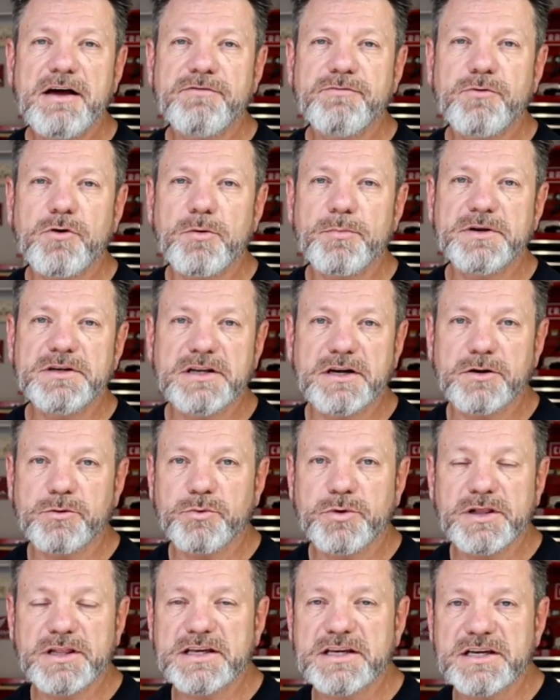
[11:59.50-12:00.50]
for me. Did a
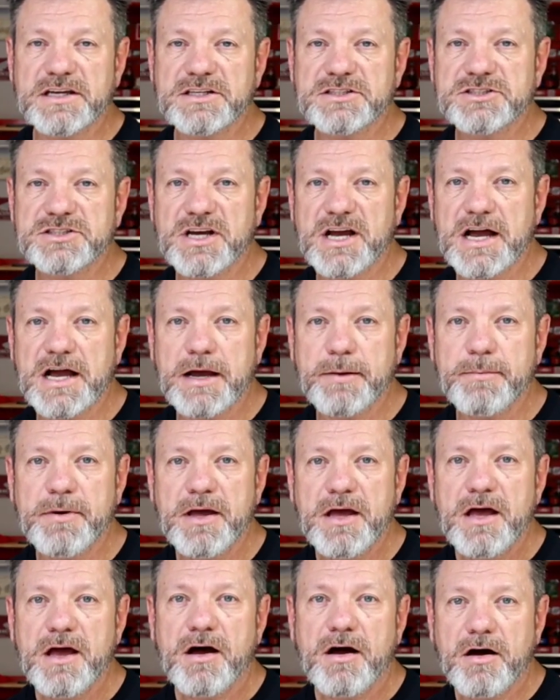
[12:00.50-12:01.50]
really good job.
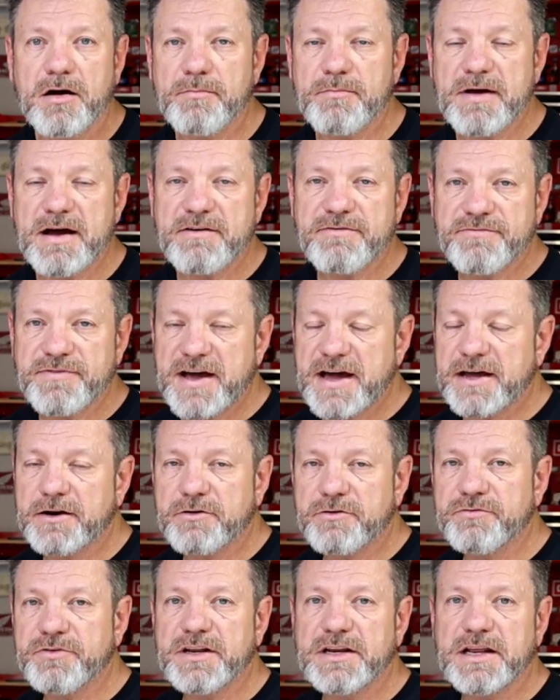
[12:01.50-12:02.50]
On my
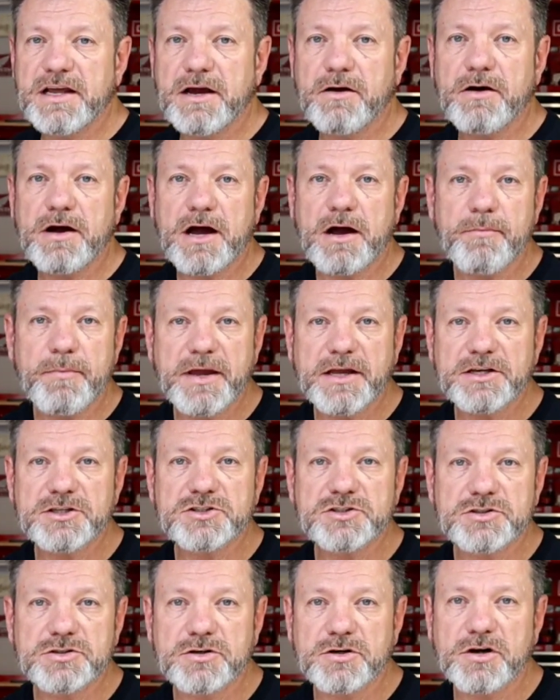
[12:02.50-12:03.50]
final video, I'll make
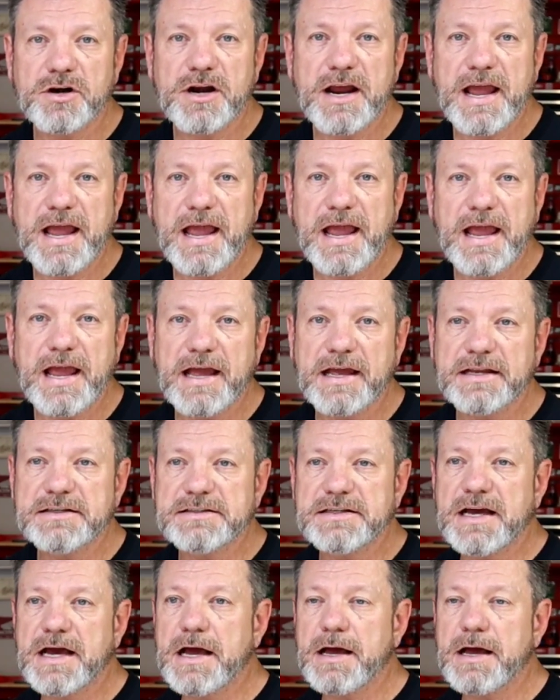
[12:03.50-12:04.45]
sure and